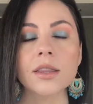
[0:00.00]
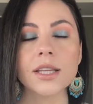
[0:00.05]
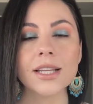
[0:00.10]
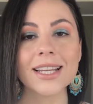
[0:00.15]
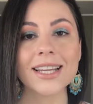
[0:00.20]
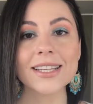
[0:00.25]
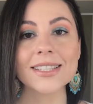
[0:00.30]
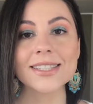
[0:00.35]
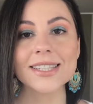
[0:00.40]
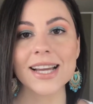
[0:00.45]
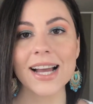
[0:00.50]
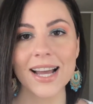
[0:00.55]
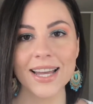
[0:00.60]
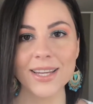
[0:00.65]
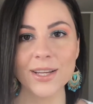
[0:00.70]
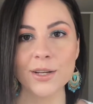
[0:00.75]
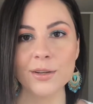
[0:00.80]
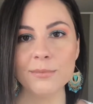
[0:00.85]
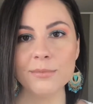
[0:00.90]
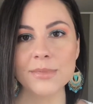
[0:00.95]
The next
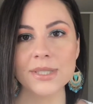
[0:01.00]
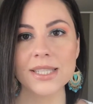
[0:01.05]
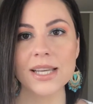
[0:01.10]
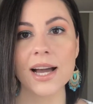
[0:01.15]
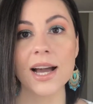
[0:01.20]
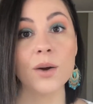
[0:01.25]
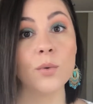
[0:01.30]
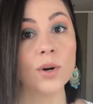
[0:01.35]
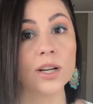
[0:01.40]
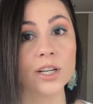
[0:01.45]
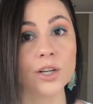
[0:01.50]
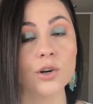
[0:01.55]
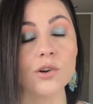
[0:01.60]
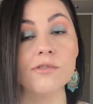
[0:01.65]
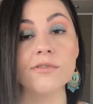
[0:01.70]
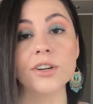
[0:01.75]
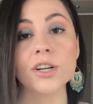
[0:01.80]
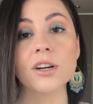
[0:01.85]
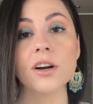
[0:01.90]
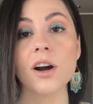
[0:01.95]
items I want to go
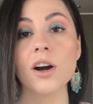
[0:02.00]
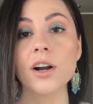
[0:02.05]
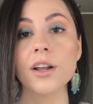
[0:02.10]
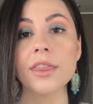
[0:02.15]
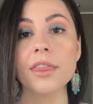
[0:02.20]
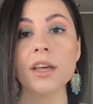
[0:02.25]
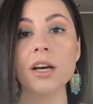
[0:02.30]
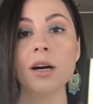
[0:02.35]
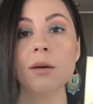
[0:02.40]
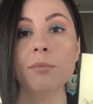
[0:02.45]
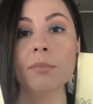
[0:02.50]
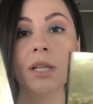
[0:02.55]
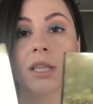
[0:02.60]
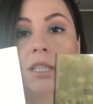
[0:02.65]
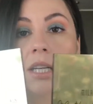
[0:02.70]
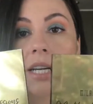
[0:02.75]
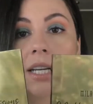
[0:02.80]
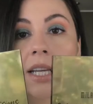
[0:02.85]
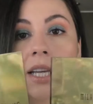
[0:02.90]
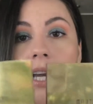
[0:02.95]
over are the
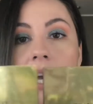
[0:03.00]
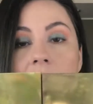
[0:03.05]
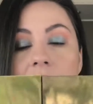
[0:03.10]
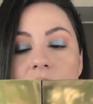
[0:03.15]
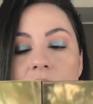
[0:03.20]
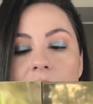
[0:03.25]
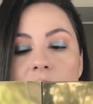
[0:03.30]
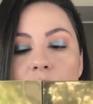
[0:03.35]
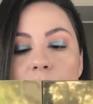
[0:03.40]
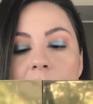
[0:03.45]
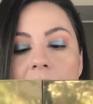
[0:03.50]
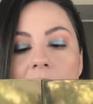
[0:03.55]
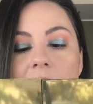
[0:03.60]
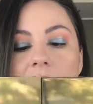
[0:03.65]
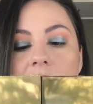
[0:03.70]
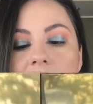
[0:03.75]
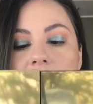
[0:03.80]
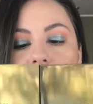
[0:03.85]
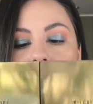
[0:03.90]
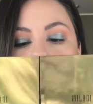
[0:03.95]
Milani eyeshadow
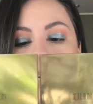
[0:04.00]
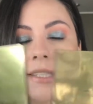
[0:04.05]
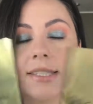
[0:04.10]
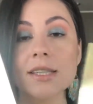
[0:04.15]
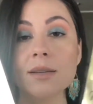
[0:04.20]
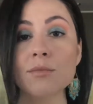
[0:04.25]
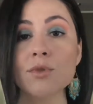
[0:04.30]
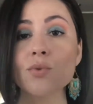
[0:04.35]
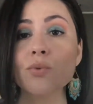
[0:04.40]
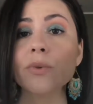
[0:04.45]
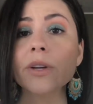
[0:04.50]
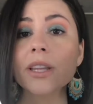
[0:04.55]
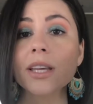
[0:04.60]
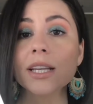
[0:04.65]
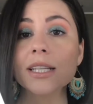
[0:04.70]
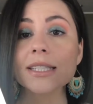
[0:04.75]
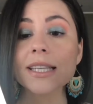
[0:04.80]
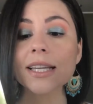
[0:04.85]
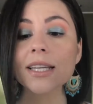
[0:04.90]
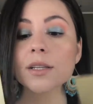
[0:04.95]
palettes. You guys seemed really
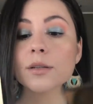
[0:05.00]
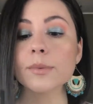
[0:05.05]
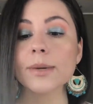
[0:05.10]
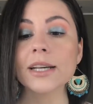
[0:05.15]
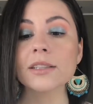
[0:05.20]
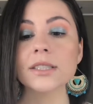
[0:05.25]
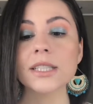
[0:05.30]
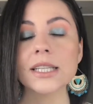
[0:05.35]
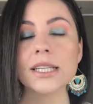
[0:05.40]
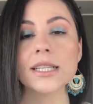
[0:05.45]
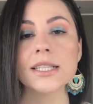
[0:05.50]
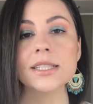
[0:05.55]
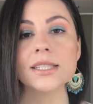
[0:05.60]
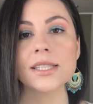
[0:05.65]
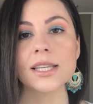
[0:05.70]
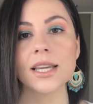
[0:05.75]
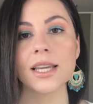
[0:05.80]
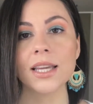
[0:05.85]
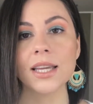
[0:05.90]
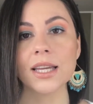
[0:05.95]
excited about
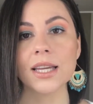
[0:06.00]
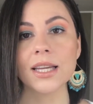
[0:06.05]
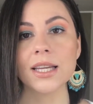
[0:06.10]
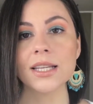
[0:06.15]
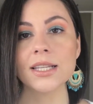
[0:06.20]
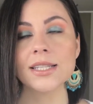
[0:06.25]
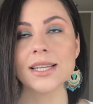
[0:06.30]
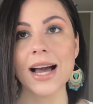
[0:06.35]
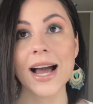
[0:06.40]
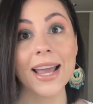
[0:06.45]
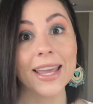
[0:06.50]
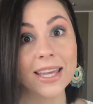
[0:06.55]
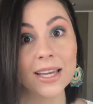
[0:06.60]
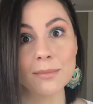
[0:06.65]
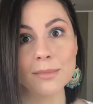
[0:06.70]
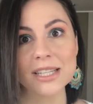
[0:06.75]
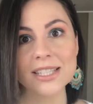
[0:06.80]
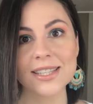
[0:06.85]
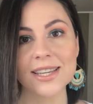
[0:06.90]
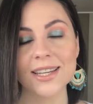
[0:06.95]
these, and I
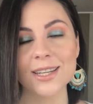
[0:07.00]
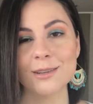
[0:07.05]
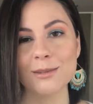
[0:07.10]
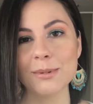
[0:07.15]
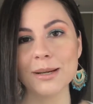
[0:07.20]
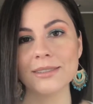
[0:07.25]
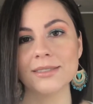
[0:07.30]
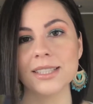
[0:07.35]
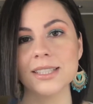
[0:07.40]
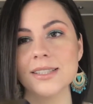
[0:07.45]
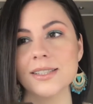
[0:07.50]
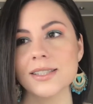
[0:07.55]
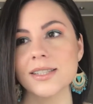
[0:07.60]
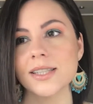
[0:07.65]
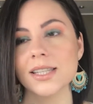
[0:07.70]
am excited about these.